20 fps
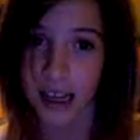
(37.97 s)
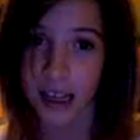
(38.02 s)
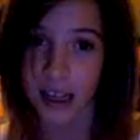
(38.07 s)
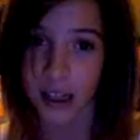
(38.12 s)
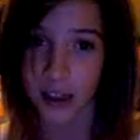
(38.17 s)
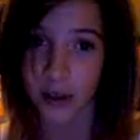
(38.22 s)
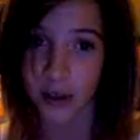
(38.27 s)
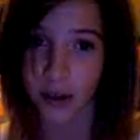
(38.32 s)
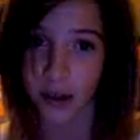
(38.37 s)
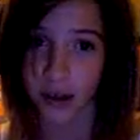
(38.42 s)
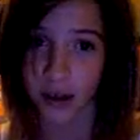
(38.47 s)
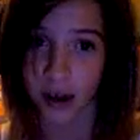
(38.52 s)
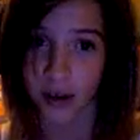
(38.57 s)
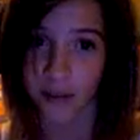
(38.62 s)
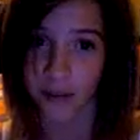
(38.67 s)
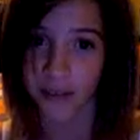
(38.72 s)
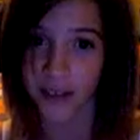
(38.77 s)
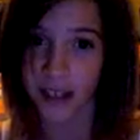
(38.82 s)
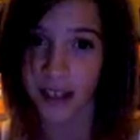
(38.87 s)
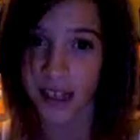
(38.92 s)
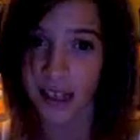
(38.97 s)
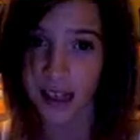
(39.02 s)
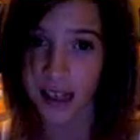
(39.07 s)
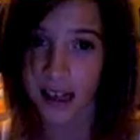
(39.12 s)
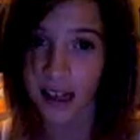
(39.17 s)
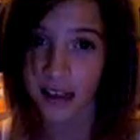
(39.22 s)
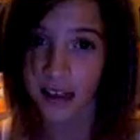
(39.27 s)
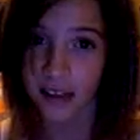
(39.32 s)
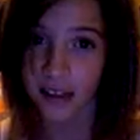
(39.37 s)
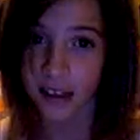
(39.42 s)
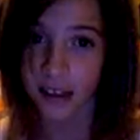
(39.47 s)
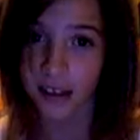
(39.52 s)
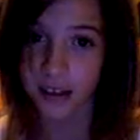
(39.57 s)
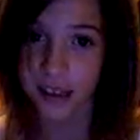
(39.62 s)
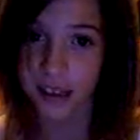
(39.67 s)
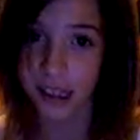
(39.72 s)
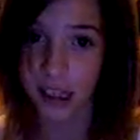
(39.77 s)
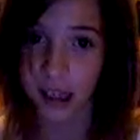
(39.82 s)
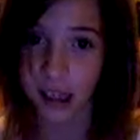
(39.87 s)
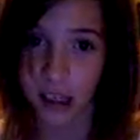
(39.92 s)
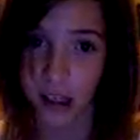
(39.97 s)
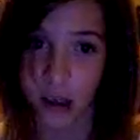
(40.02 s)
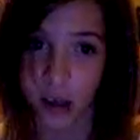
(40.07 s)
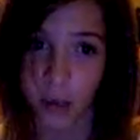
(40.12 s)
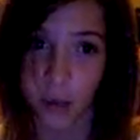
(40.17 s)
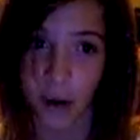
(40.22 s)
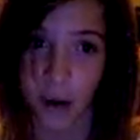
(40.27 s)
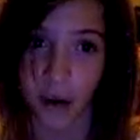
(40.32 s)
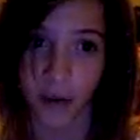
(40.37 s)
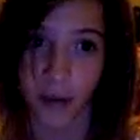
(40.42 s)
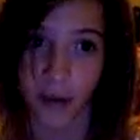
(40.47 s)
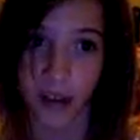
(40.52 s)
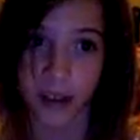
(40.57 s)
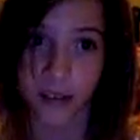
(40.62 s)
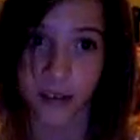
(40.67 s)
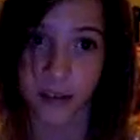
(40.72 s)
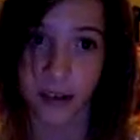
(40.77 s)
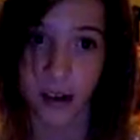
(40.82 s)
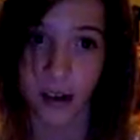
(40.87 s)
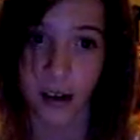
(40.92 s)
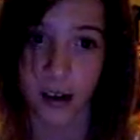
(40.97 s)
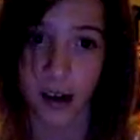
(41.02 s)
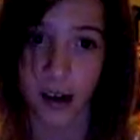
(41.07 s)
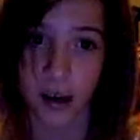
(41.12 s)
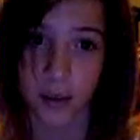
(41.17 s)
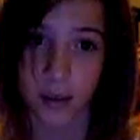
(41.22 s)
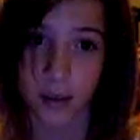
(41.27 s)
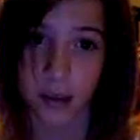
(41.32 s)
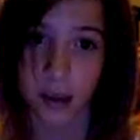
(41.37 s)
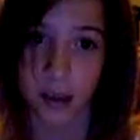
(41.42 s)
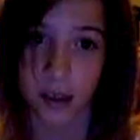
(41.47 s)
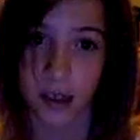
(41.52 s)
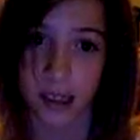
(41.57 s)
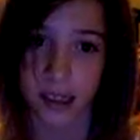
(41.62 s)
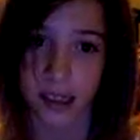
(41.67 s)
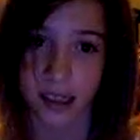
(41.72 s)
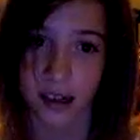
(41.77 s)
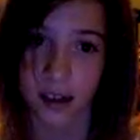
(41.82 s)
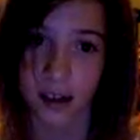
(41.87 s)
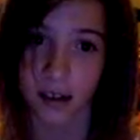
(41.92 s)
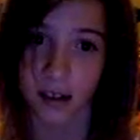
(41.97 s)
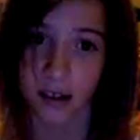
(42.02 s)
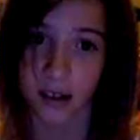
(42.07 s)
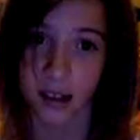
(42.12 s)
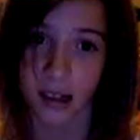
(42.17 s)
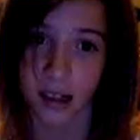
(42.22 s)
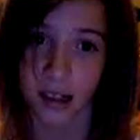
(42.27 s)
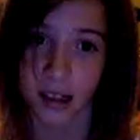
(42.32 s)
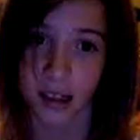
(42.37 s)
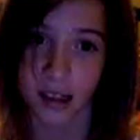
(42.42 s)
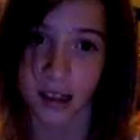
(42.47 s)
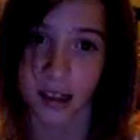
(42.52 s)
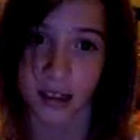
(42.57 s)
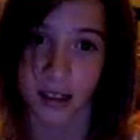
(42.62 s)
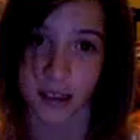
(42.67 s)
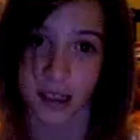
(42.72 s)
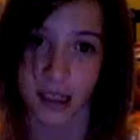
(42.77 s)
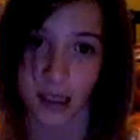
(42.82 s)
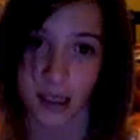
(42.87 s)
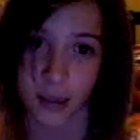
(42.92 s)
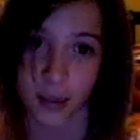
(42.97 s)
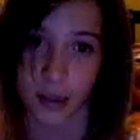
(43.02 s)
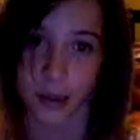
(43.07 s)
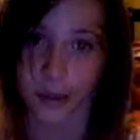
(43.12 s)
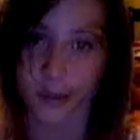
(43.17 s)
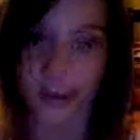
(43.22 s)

into a comfy little cylinder, perfect for your hamster to snuggle in to sleep.